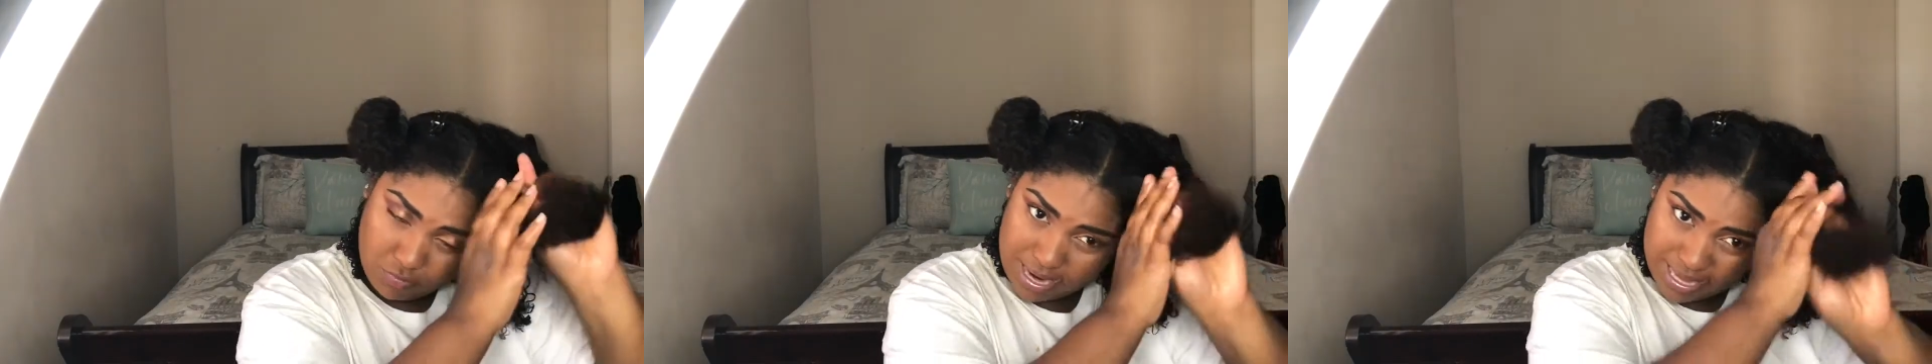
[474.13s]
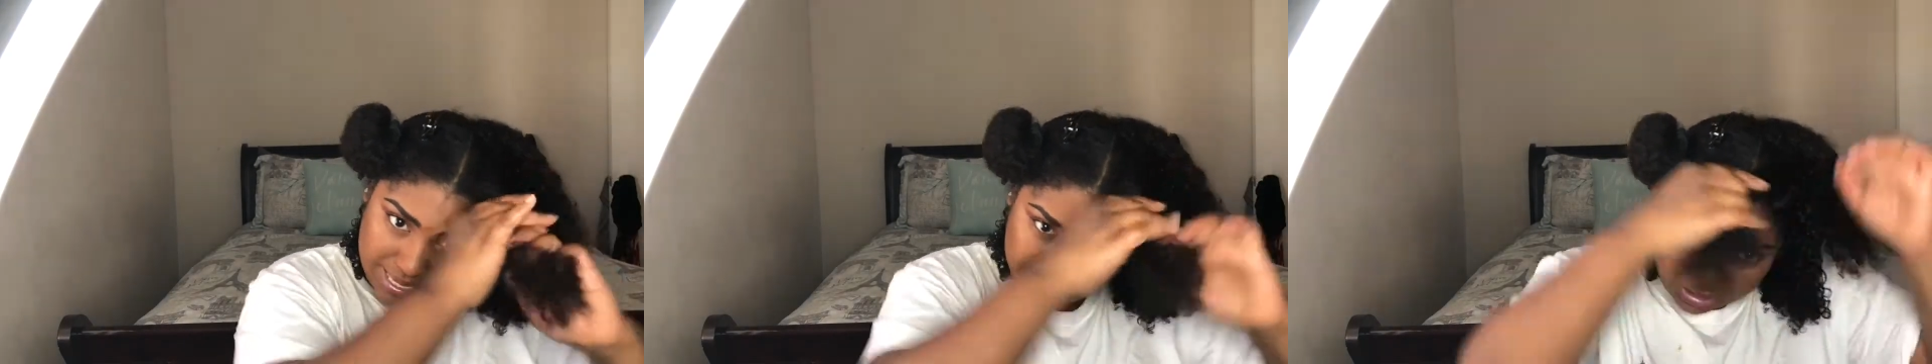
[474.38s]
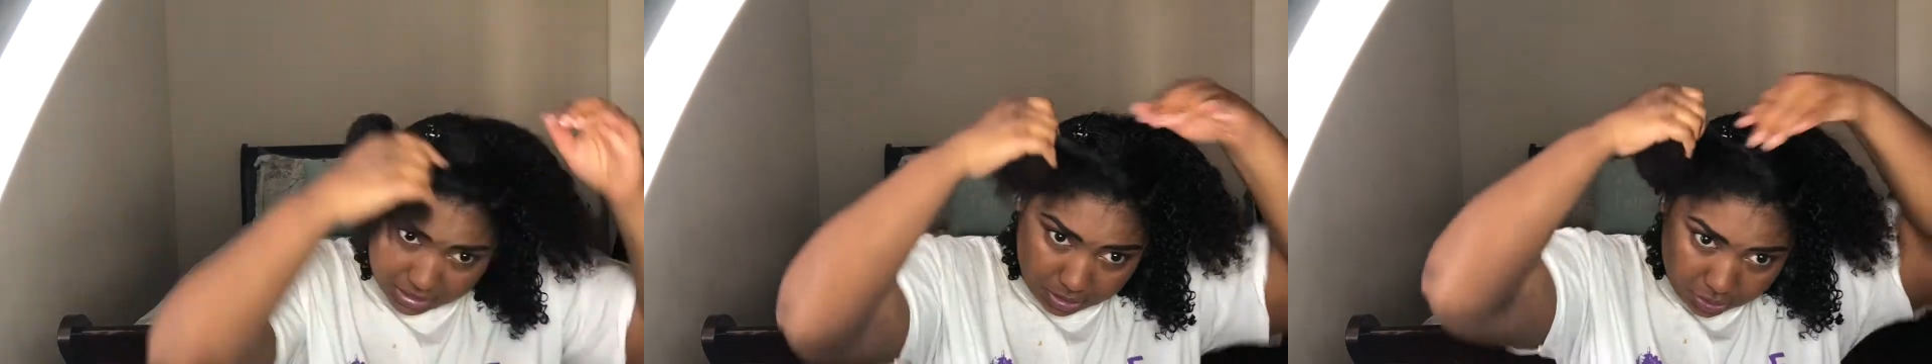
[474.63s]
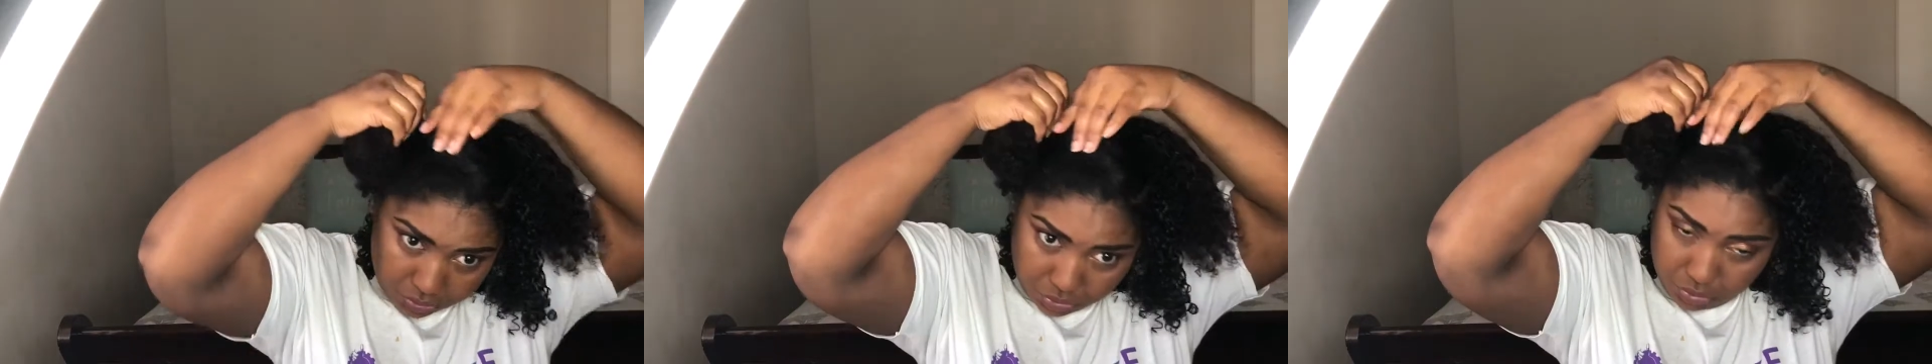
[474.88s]
ready to
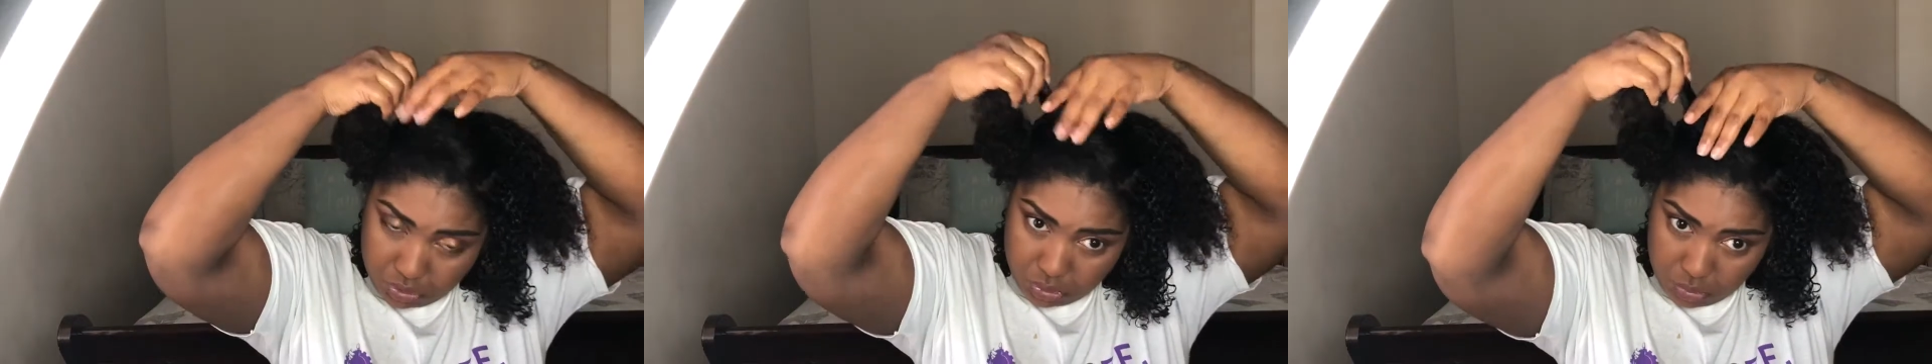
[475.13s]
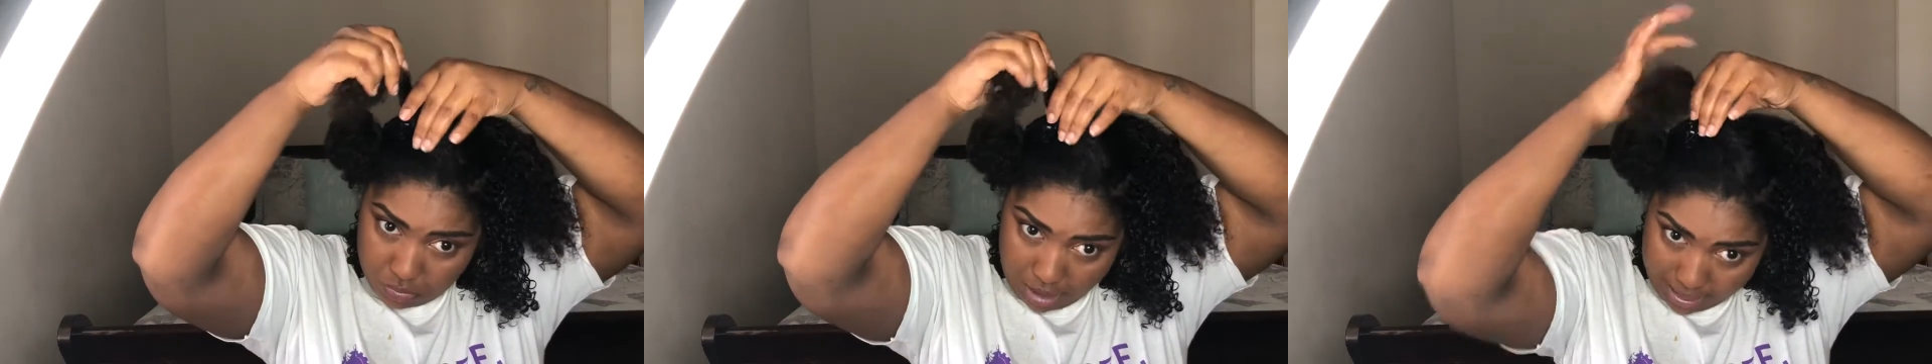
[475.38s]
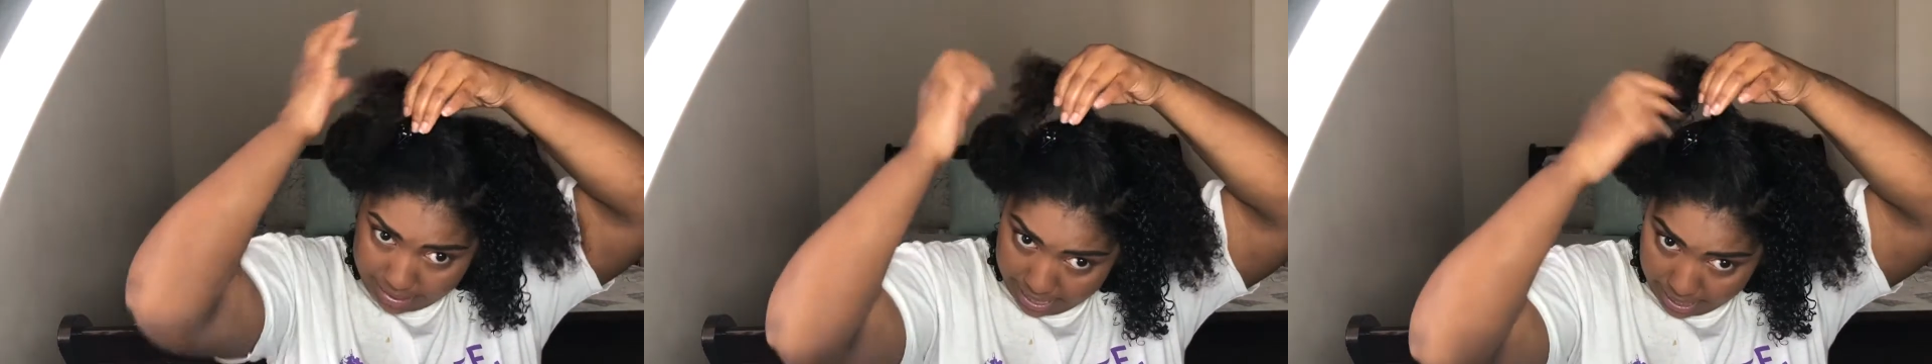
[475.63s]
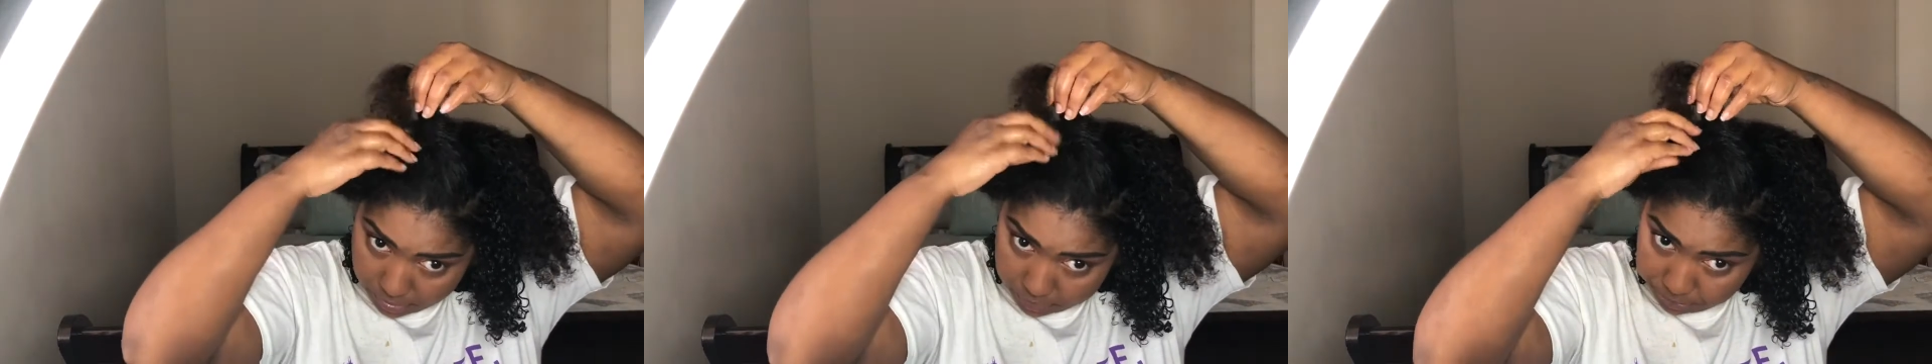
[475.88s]
do YouTube right
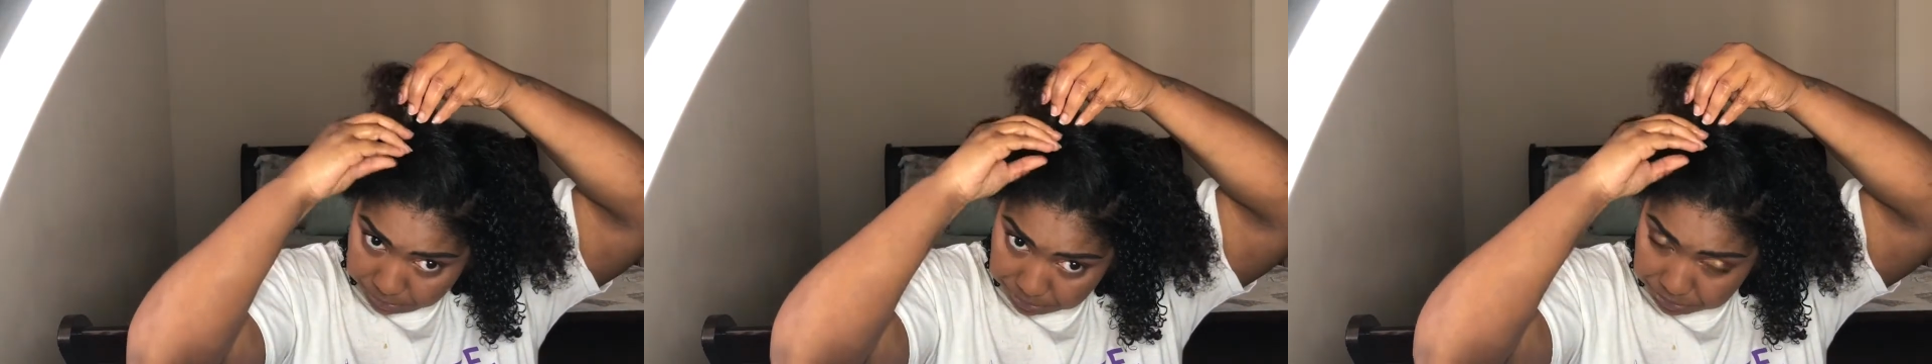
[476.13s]
now.